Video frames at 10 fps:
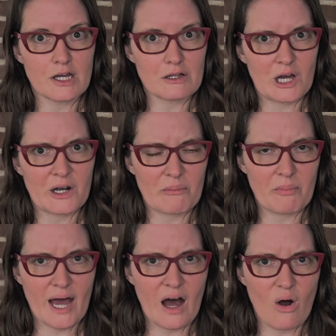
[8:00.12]
a lot
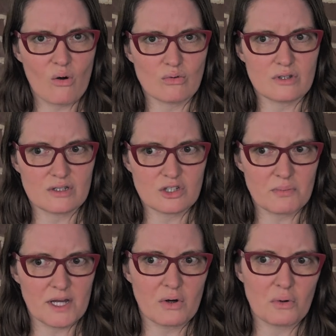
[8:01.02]
about the
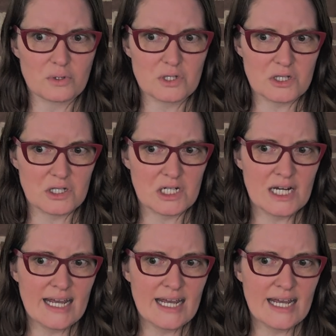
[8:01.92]
German culture.